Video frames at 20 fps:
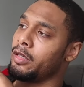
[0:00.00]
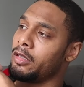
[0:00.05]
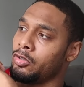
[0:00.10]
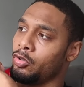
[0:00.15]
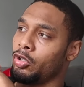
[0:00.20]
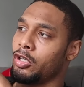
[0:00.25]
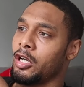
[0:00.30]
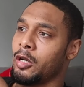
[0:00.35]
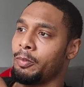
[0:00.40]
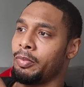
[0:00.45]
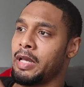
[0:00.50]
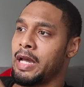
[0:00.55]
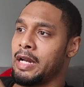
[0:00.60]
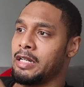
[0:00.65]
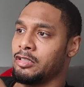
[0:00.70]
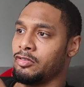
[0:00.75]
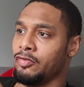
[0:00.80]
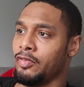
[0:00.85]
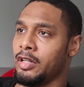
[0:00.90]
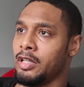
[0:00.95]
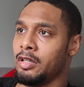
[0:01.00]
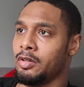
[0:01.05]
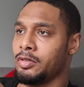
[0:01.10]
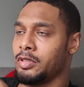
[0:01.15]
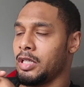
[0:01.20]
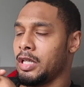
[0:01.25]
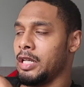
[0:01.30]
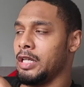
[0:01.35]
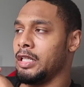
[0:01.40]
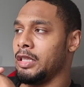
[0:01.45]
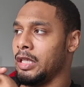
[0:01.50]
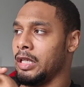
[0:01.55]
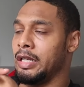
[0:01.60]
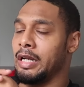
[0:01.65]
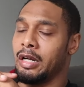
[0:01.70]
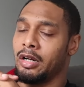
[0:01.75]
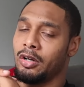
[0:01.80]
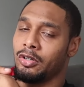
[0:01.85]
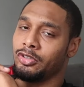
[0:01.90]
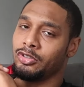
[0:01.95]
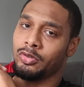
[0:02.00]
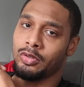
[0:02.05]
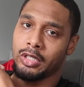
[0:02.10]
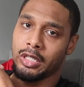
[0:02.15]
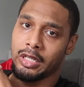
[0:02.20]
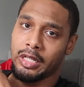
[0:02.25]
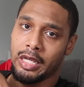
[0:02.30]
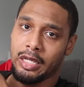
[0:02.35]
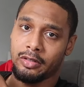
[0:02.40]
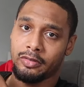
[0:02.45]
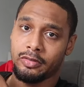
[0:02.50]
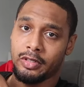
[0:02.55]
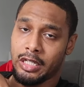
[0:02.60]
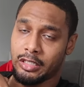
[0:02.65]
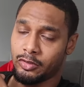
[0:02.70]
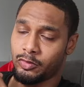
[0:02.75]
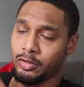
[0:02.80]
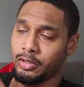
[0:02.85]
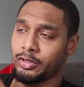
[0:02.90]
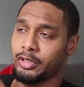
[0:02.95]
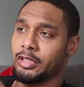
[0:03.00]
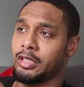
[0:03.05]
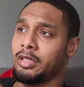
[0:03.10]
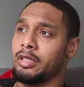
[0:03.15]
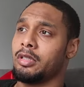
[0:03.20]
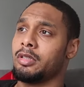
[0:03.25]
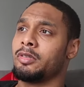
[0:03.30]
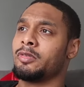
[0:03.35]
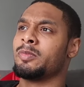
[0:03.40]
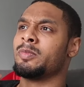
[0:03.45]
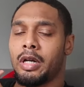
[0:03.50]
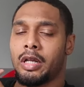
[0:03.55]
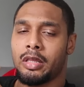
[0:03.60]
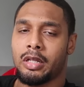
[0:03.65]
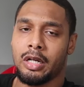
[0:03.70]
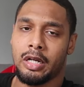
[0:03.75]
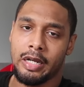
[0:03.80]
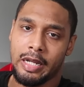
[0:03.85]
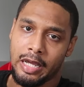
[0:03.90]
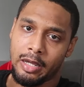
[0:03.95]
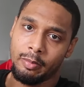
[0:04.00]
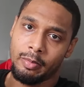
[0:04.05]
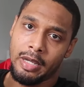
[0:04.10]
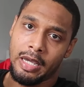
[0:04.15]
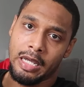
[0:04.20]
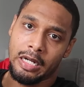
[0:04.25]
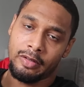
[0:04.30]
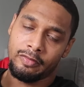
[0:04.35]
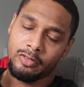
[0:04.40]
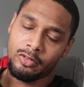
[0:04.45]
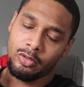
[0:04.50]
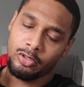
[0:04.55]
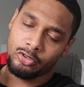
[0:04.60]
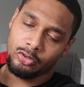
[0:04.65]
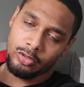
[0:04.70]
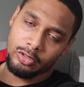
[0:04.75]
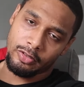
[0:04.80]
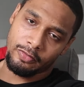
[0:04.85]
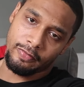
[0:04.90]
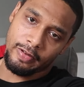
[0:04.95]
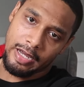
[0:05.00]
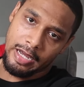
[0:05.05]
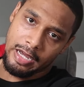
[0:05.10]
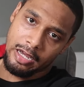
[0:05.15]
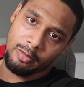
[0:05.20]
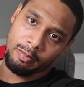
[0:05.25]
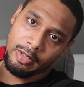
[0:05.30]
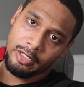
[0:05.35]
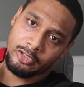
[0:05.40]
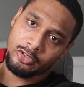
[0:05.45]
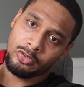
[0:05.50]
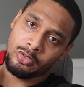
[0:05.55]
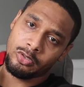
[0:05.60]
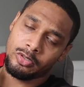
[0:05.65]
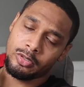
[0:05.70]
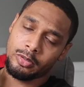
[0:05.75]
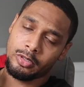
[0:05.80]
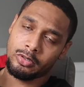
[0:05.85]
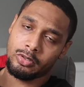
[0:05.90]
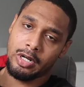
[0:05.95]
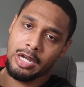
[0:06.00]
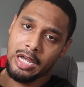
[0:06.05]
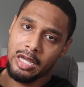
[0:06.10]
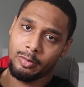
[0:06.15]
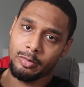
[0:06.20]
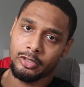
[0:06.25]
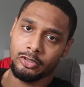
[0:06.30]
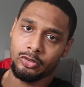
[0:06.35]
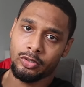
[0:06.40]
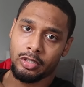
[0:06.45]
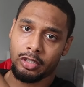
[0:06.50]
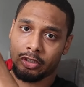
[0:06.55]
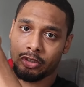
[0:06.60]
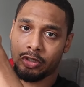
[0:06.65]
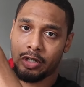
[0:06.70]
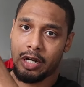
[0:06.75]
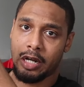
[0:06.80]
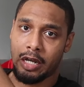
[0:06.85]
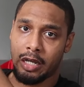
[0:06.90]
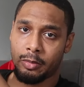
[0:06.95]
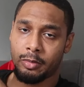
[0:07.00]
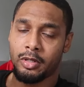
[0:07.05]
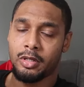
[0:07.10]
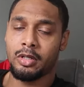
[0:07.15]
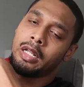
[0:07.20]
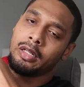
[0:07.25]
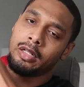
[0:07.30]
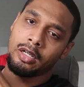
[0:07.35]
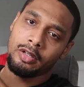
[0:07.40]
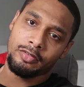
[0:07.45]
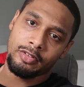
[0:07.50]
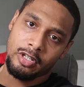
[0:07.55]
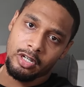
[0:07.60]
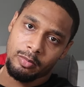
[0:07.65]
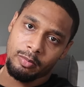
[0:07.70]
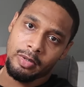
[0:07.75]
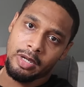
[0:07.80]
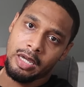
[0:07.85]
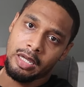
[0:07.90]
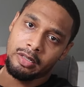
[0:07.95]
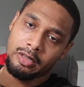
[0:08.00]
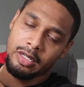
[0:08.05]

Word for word: You could apply this video to anything that hurt you in your life. That's real shit. But other than that, man, if you enjoyed the vibe, make sure you subscribe and join the tribe. I love y'all, man.